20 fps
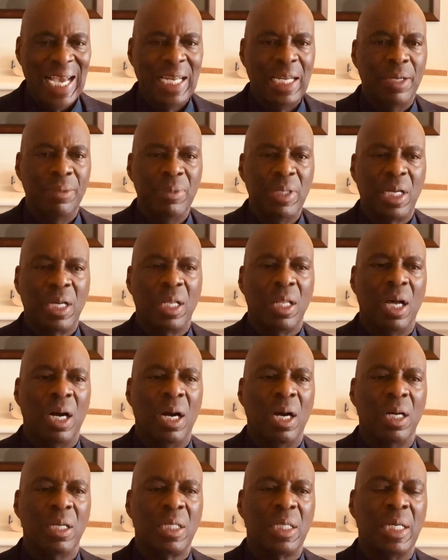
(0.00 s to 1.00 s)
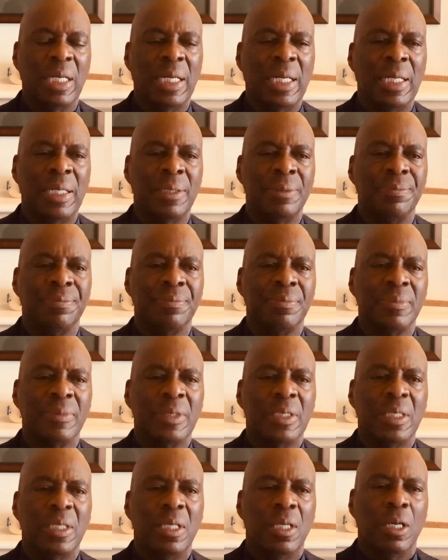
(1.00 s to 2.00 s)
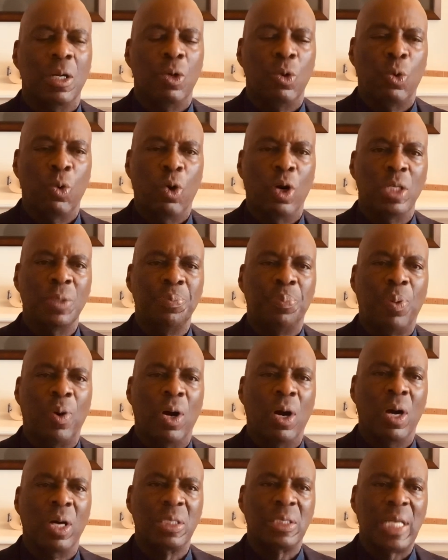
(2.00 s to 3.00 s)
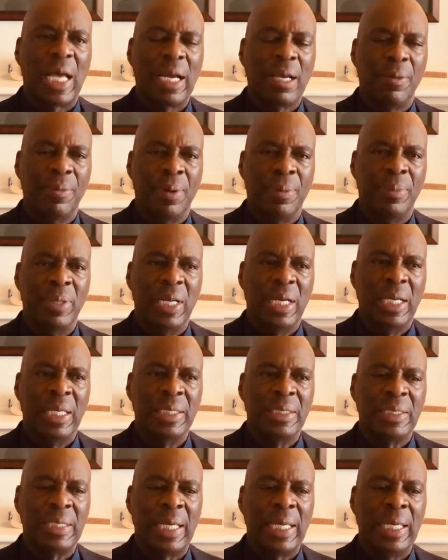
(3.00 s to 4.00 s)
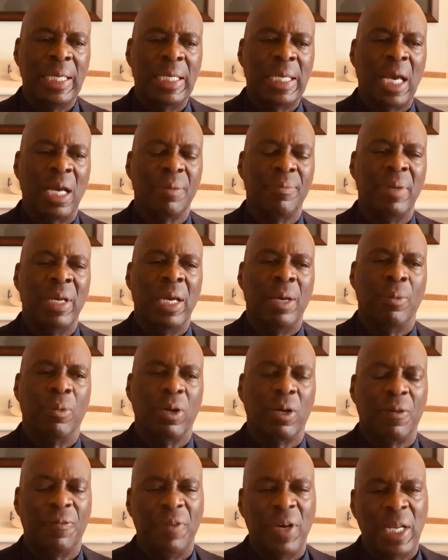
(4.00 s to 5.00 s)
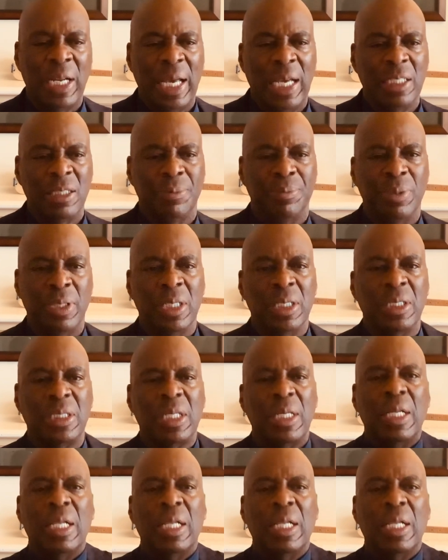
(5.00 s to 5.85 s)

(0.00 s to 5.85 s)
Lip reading: Henry Clark, Gordon Parks. I can remember as a young man working for Anheuser-Busch,